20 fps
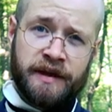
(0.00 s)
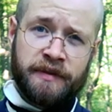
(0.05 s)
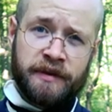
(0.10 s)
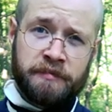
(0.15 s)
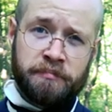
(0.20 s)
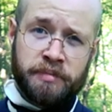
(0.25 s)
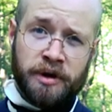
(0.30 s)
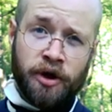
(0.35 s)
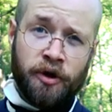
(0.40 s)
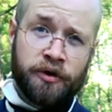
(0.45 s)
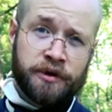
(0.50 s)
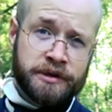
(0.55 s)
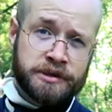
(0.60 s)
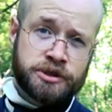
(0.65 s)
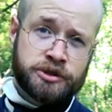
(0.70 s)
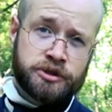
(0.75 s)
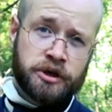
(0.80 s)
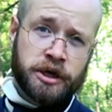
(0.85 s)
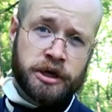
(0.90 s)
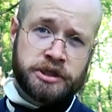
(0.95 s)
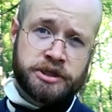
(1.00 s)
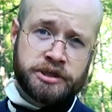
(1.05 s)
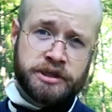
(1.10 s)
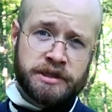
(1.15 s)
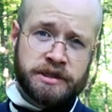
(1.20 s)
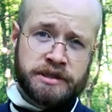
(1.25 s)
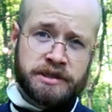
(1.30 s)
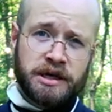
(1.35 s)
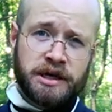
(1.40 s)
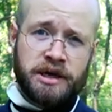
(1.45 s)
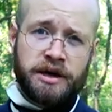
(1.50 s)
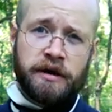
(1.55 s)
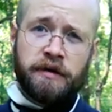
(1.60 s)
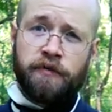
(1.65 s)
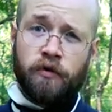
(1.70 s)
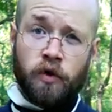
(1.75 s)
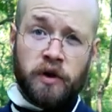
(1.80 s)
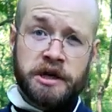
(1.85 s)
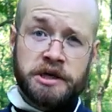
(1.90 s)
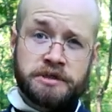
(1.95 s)
then the build instructions
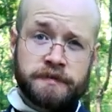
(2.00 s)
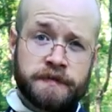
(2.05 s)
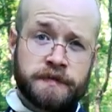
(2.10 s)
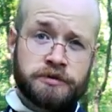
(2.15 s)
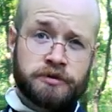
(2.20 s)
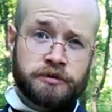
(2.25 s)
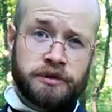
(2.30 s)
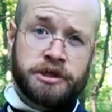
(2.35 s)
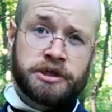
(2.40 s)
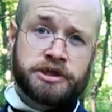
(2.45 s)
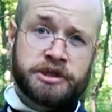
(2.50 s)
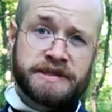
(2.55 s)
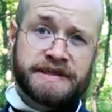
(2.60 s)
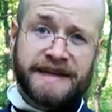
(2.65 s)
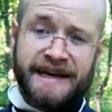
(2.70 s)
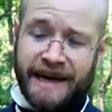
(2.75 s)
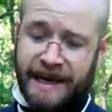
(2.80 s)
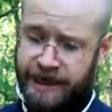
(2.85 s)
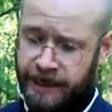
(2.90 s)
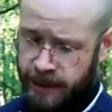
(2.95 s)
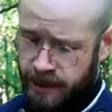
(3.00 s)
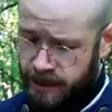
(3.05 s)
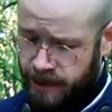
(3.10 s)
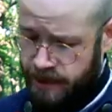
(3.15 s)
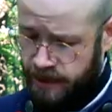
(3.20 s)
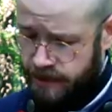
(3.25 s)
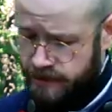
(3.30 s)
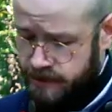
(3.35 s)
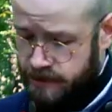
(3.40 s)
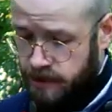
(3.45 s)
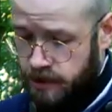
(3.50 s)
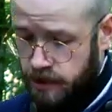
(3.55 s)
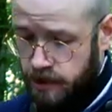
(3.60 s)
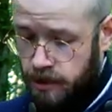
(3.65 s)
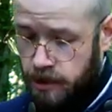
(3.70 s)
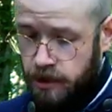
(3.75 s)
for each of the Traditions Cannon kits.